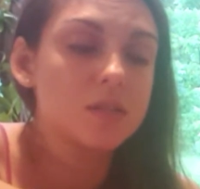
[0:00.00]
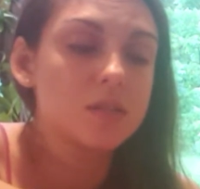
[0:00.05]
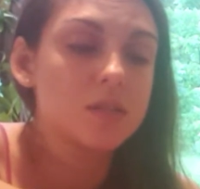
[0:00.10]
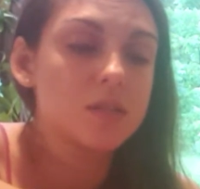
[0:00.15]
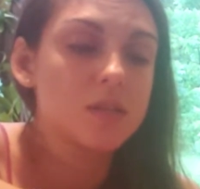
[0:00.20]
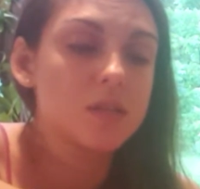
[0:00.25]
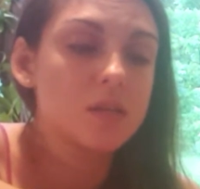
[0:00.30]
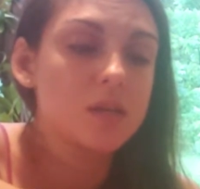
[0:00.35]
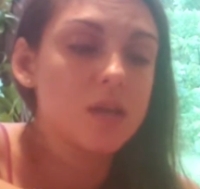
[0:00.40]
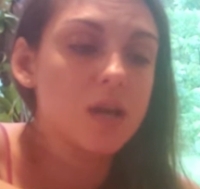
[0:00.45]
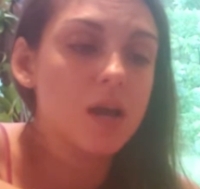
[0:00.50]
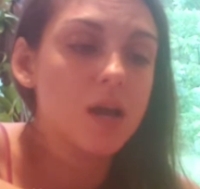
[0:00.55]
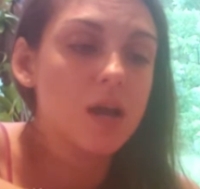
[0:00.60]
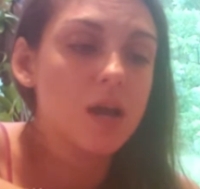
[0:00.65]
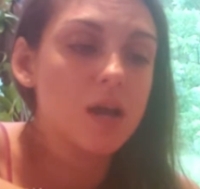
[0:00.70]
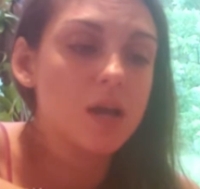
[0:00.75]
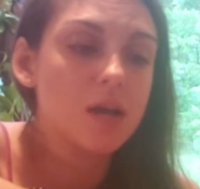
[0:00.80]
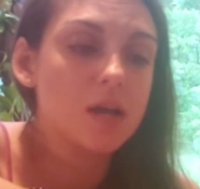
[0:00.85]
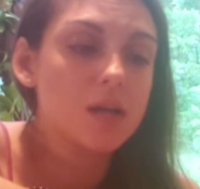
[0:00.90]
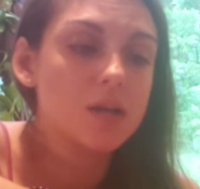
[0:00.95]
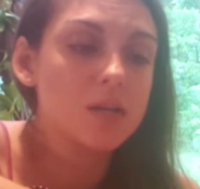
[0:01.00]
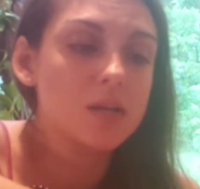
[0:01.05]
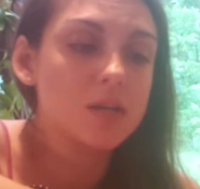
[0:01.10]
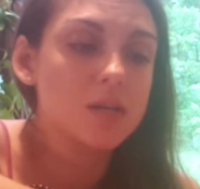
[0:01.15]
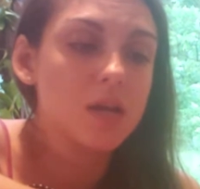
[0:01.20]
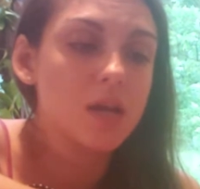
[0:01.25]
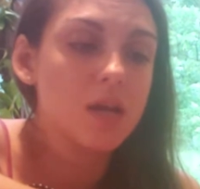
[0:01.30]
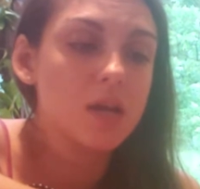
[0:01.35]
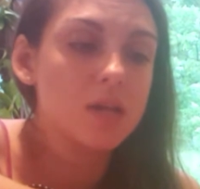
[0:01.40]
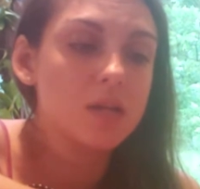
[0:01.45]
the
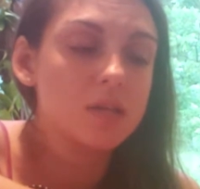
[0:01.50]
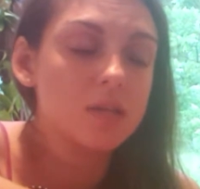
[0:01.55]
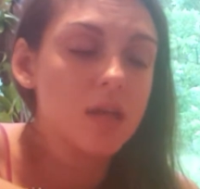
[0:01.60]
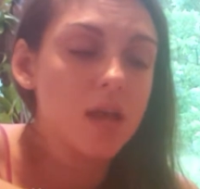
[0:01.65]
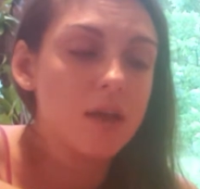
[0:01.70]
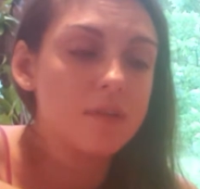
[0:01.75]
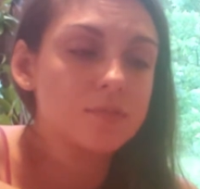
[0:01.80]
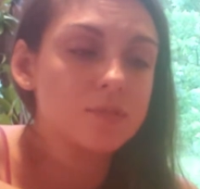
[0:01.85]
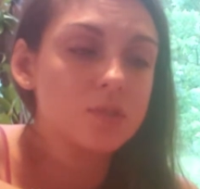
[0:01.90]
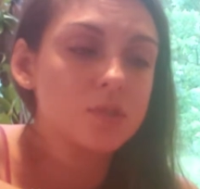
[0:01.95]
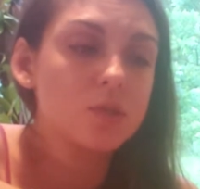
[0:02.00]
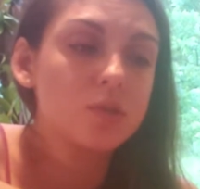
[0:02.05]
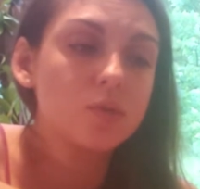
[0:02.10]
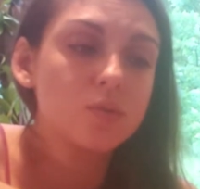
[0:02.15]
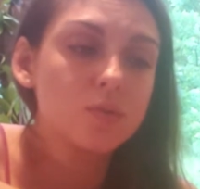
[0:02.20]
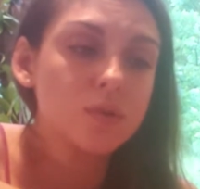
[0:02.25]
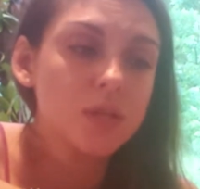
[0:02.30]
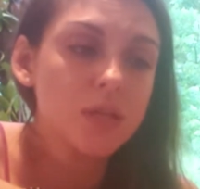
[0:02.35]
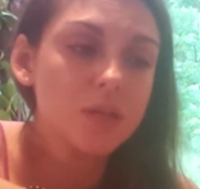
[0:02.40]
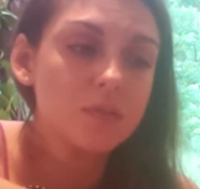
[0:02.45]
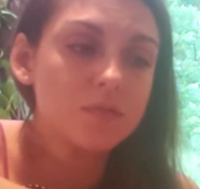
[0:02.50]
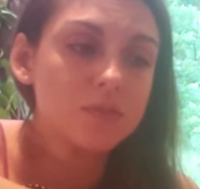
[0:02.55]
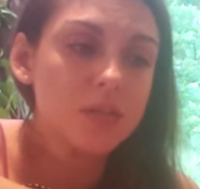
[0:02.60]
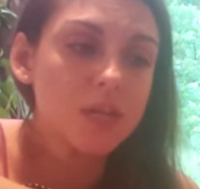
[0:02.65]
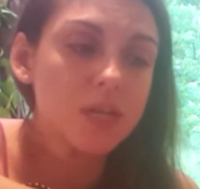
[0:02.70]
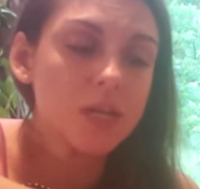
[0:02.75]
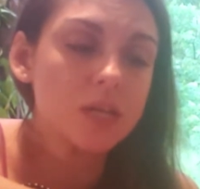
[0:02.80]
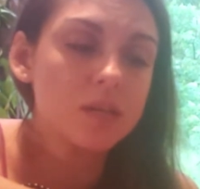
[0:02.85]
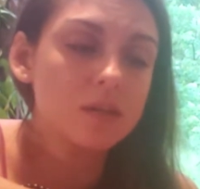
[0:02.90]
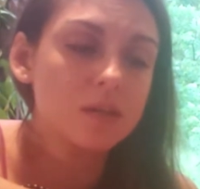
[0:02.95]
afternoon,
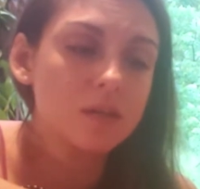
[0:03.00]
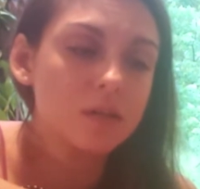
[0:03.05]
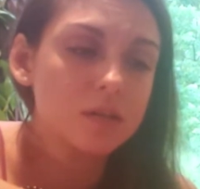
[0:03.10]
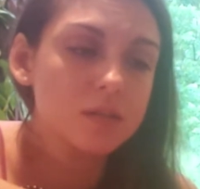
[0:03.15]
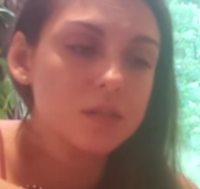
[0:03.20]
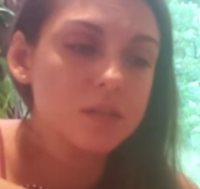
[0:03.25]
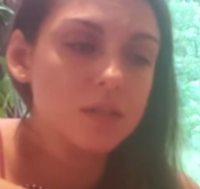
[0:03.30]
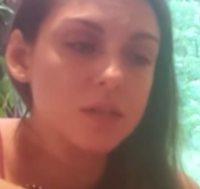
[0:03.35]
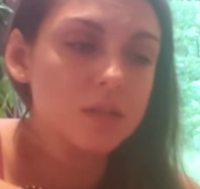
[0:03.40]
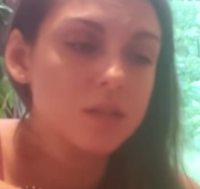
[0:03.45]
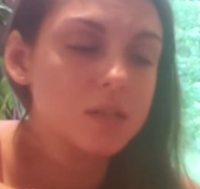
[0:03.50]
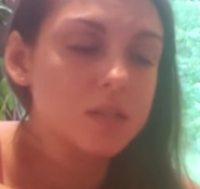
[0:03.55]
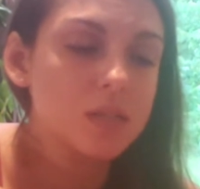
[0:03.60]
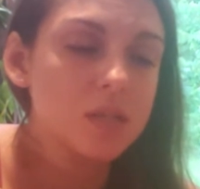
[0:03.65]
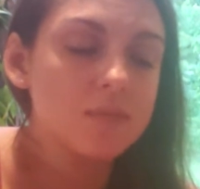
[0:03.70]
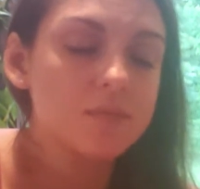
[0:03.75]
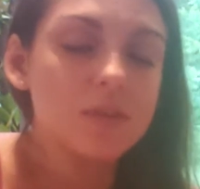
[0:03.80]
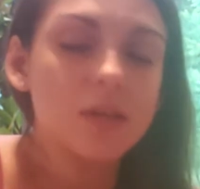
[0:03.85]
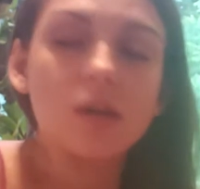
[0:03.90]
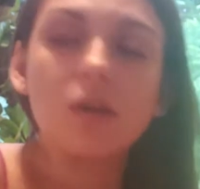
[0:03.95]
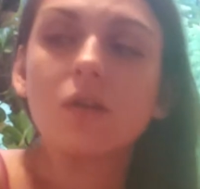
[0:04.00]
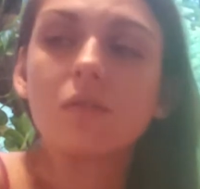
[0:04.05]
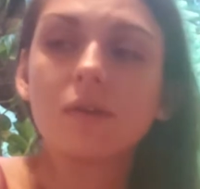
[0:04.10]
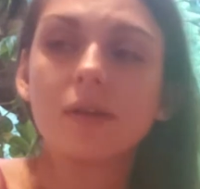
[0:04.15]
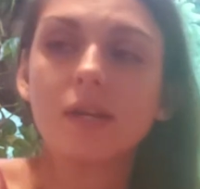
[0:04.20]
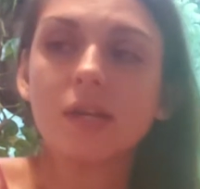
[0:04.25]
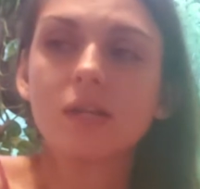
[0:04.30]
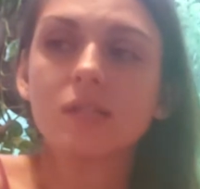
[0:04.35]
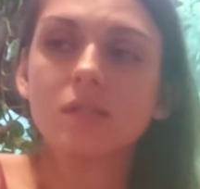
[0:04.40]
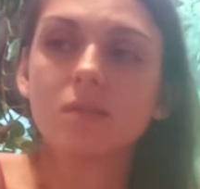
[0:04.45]
evening. It's evening
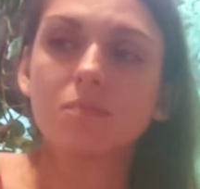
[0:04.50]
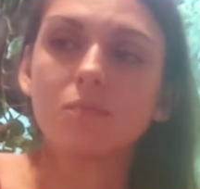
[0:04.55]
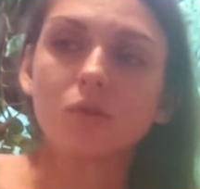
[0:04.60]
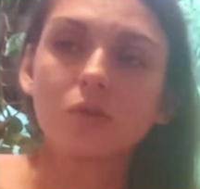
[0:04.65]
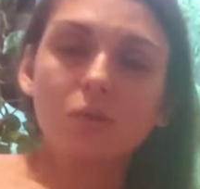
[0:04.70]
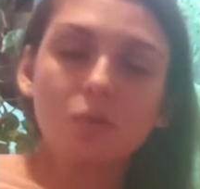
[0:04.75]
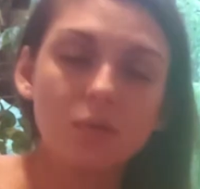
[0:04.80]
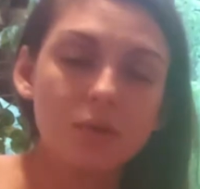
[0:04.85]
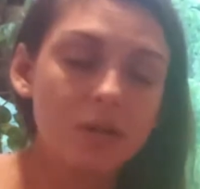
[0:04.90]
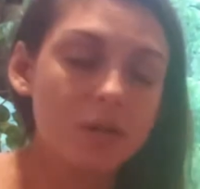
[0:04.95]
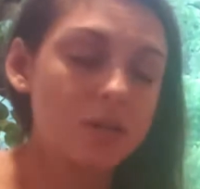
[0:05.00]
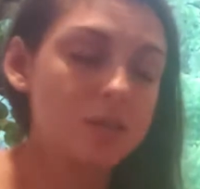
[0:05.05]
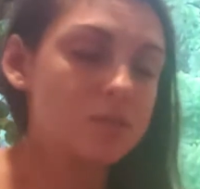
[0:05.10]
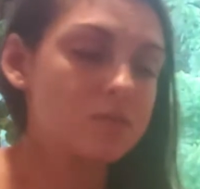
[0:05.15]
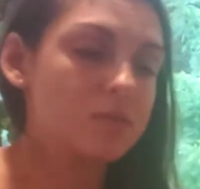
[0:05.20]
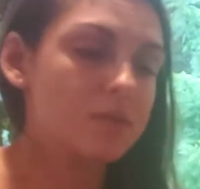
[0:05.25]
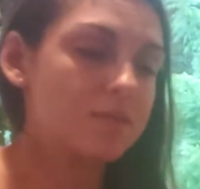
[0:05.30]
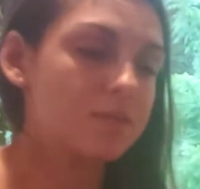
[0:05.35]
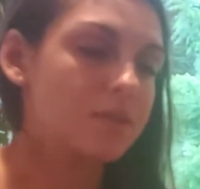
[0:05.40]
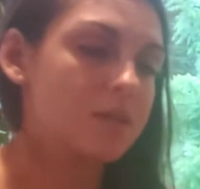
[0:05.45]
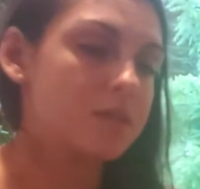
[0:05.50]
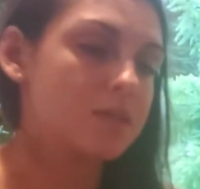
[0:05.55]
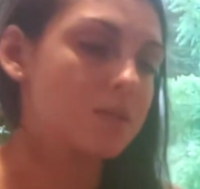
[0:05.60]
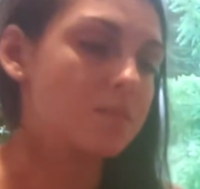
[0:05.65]
already as I'm recording, so definitely as